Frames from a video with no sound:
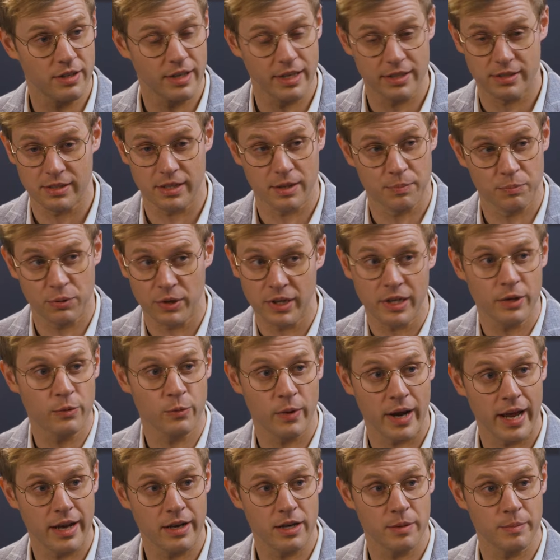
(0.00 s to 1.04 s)
It's a pretty
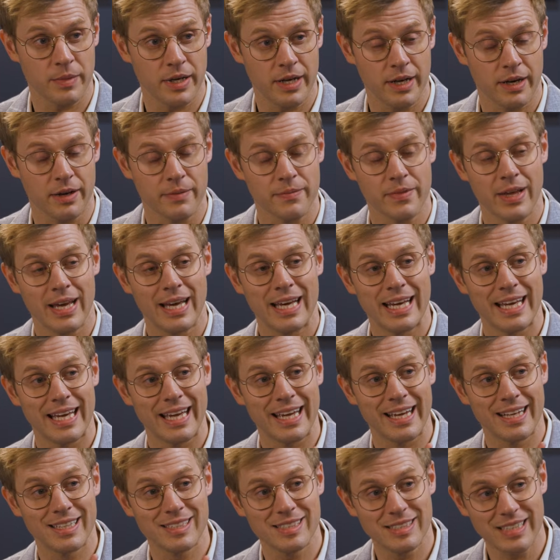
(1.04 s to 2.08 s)
random year,
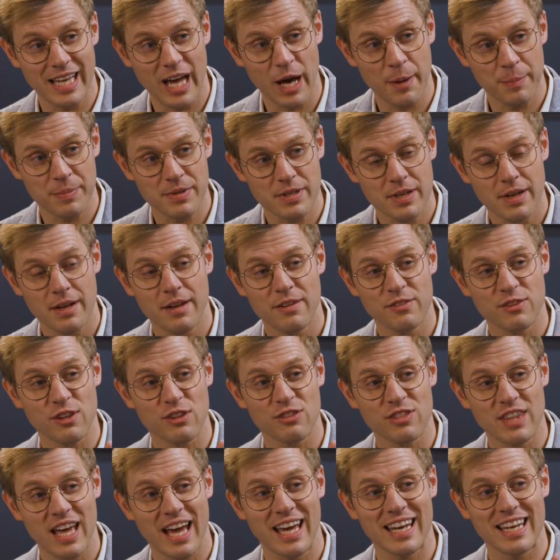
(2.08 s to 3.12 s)
except
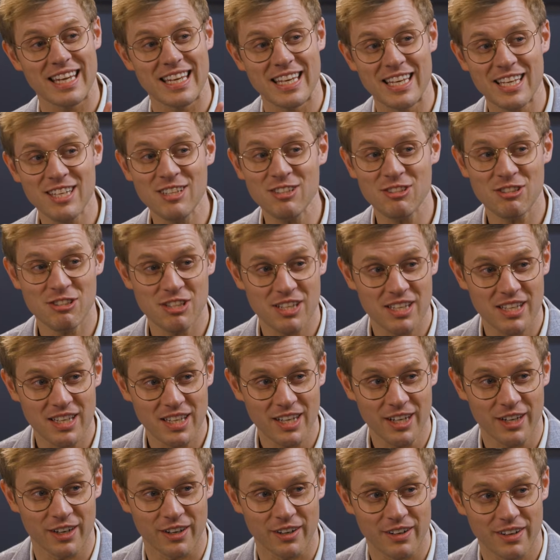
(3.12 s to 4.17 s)
that is the
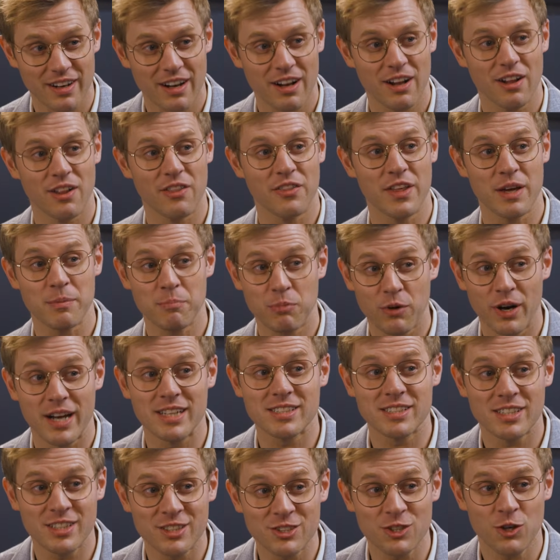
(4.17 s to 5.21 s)
year that
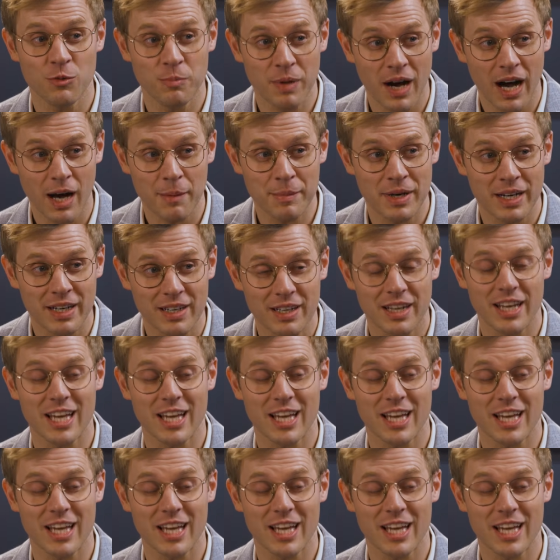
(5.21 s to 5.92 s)
President Obama